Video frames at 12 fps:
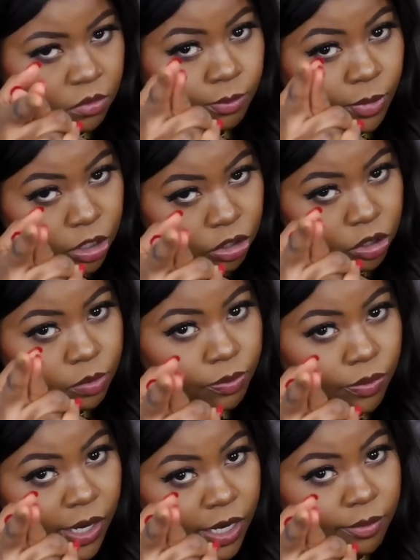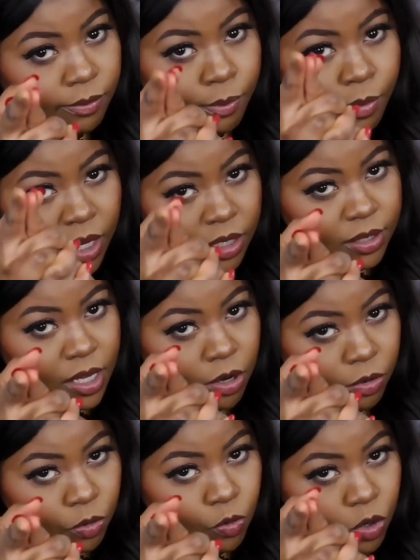Make sure you pray, meditate
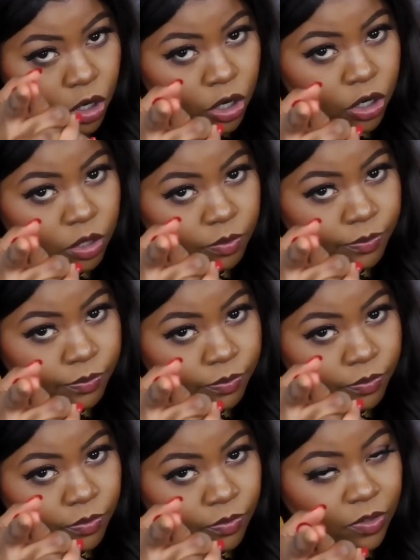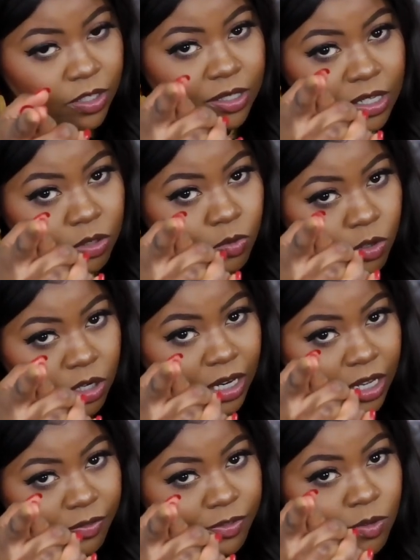on the word, because that's the word
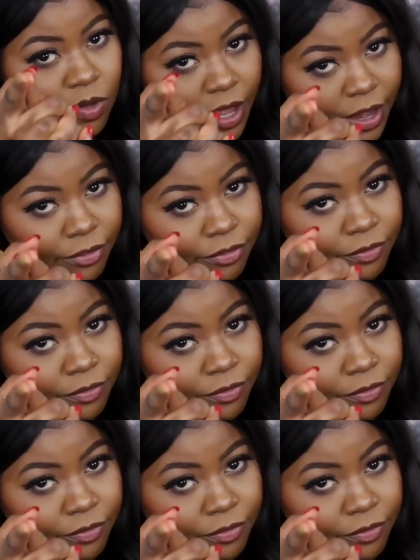that gives you life.